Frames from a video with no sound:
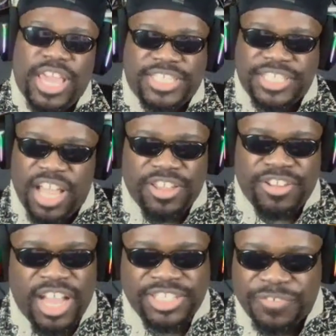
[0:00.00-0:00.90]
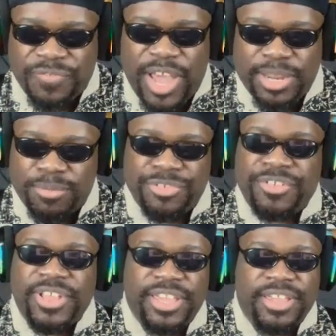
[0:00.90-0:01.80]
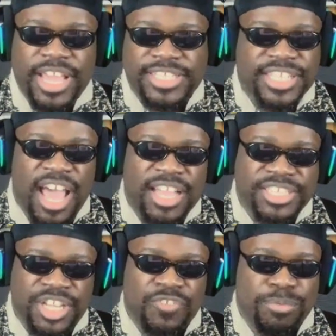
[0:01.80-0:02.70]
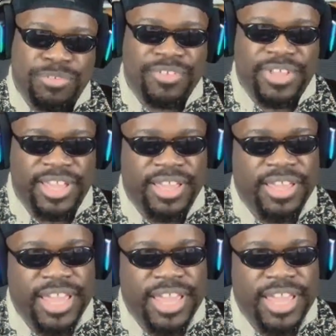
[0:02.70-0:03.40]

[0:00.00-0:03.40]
It's not, you're not just fighting Bruce Lee. It's not just Bruce Lee.